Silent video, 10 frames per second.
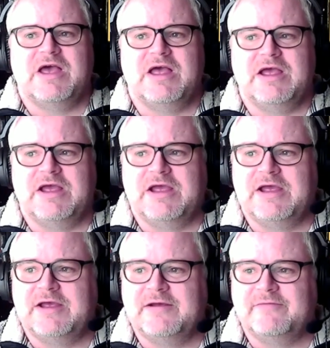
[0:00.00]

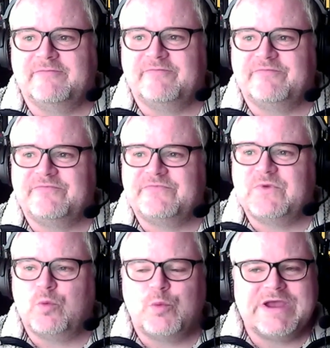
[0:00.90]
Weird and
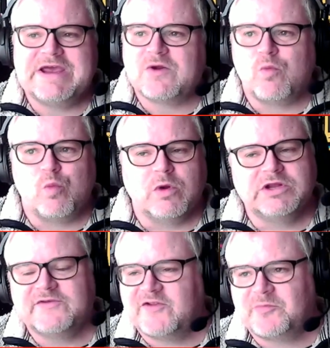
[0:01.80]

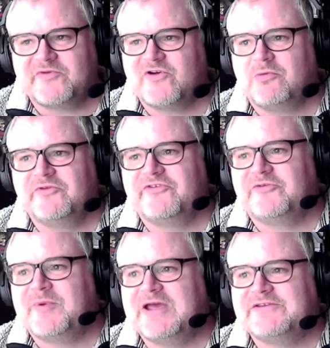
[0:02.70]
wonderful performances
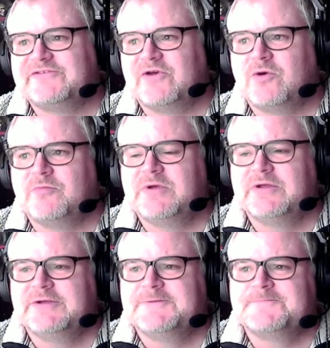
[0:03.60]
by some.
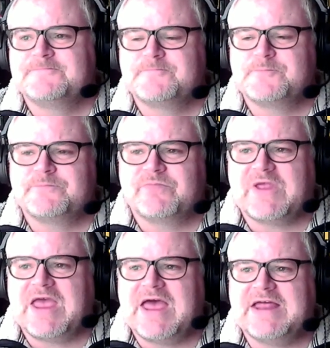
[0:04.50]

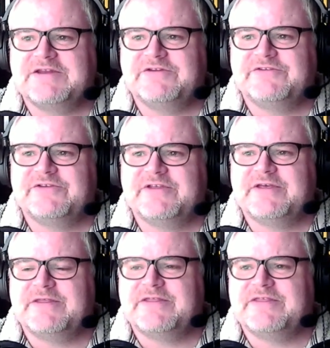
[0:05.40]
And
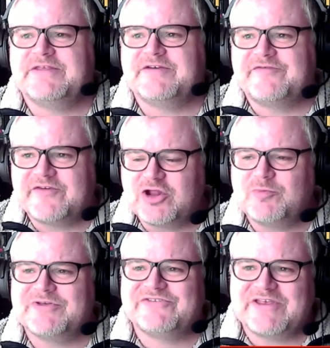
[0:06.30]
the
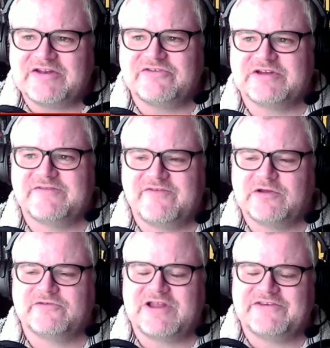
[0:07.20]
film essentially
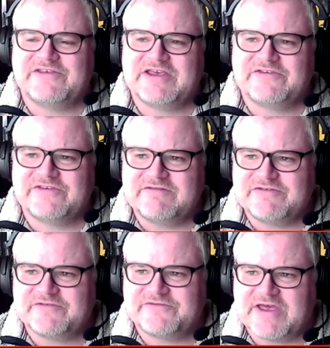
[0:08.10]
follows, like I say, a
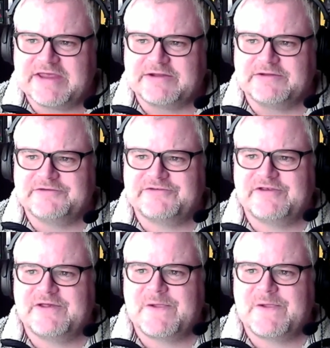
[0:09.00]
series of tales.